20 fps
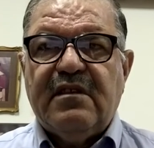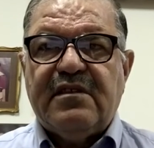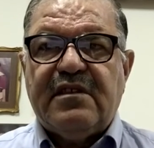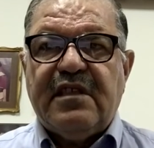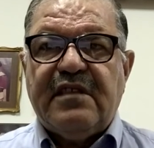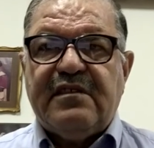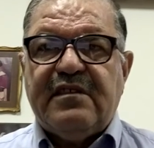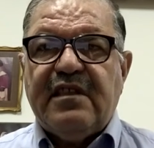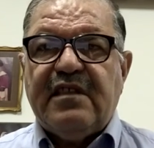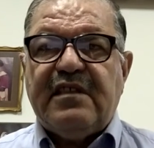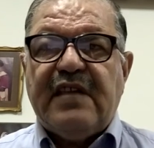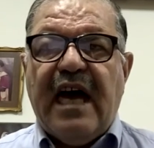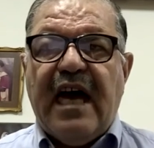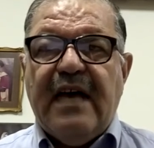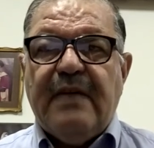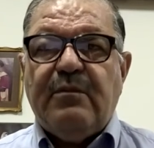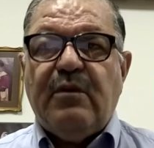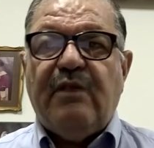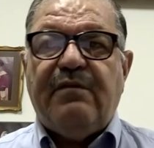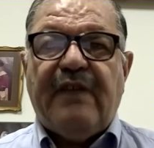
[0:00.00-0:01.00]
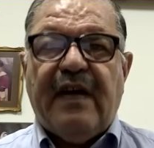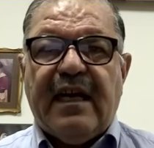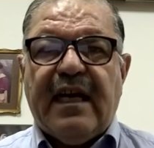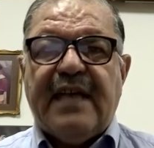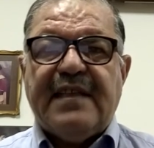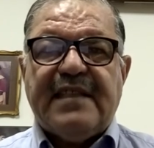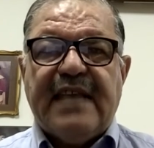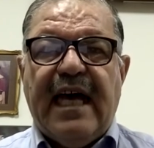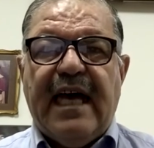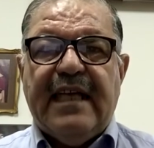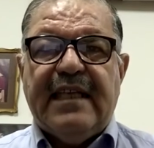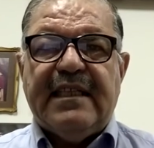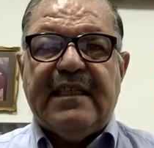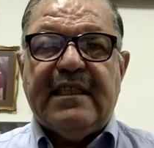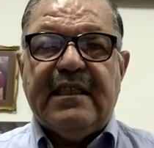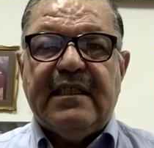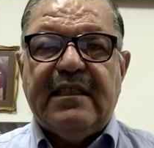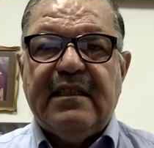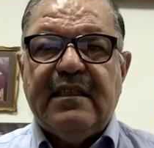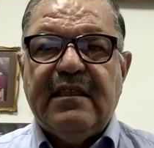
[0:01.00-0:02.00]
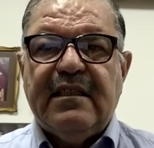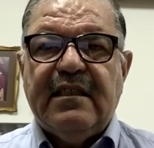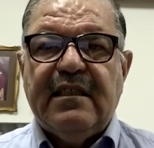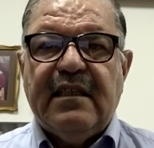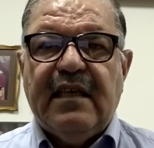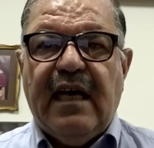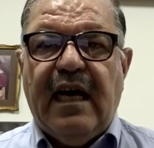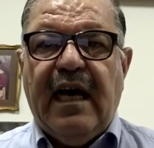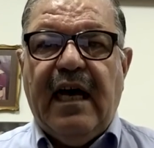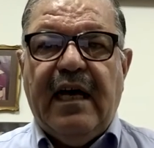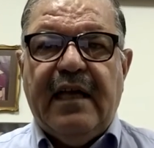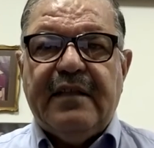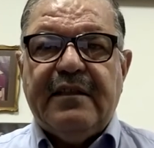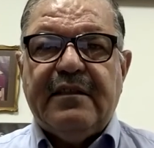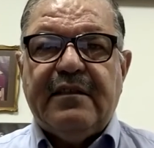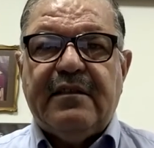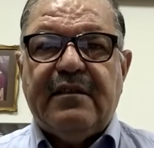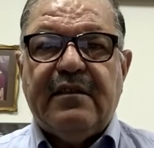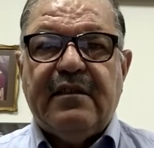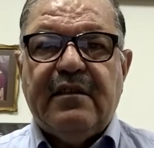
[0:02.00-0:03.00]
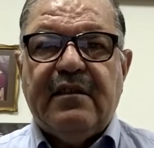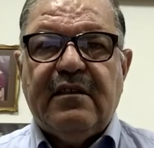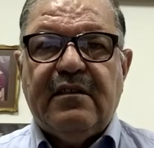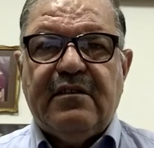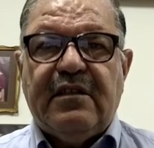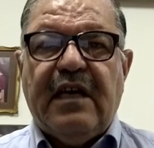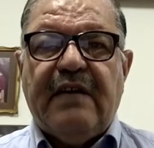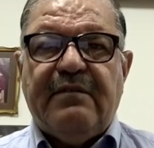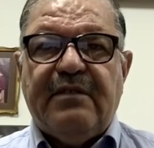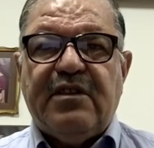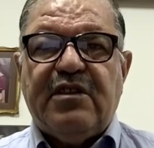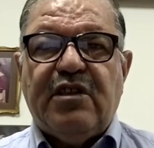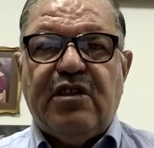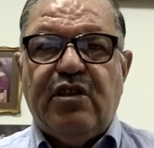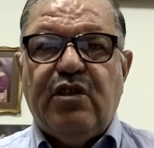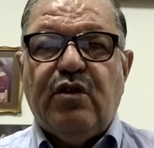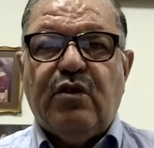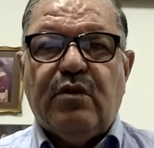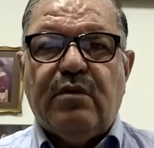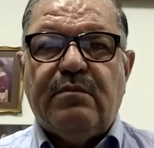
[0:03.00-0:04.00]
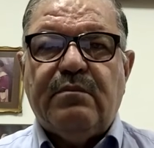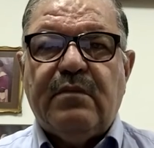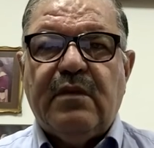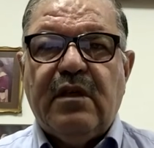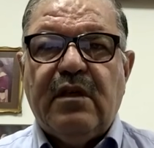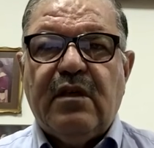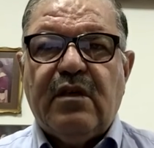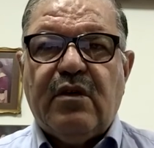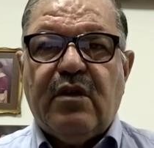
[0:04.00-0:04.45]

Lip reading: Since the time of Al-Ghazali and David Hume,